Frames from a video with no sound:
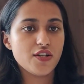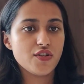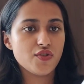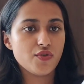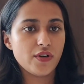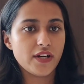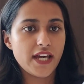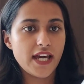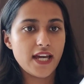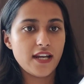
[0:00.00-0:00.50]

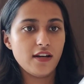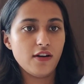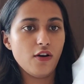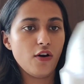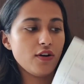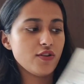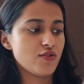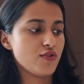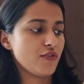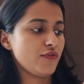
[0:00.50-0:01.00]
So again,
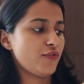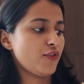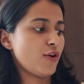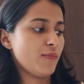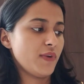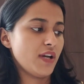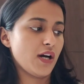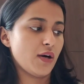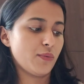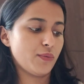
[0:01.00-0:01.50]
lots of
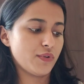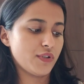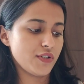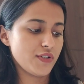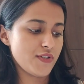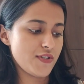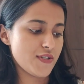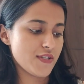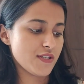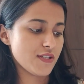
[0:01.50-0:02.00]
formula
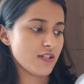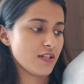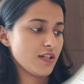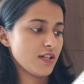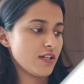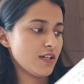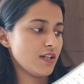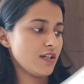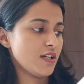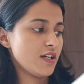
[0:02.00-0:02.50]
words.
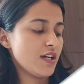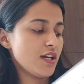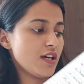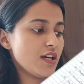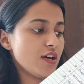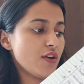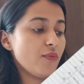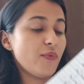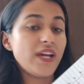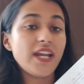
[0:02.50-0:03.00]

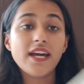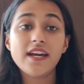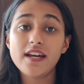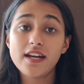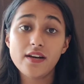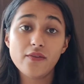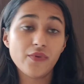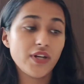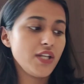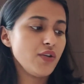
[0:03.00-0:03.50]

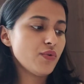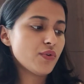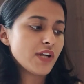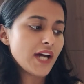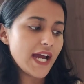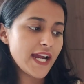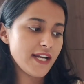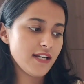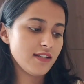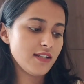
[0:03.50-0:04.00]
When you
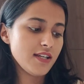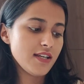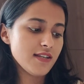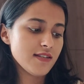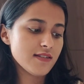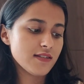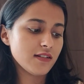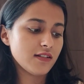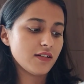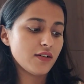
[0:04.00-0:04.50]
write
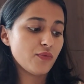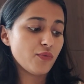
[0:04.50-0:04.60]
these